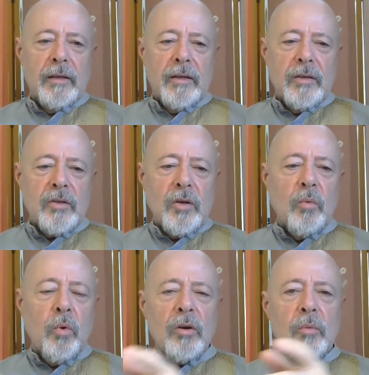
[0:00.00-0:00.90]
So
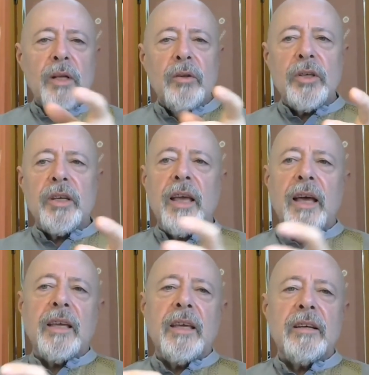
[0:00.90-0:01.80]
what we're looking
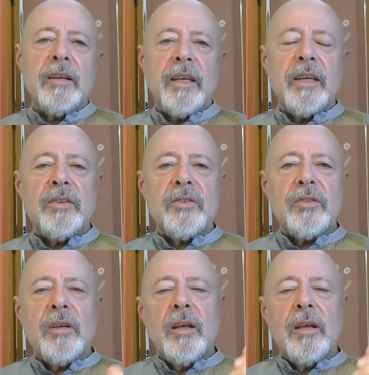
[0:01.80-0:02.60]
at here is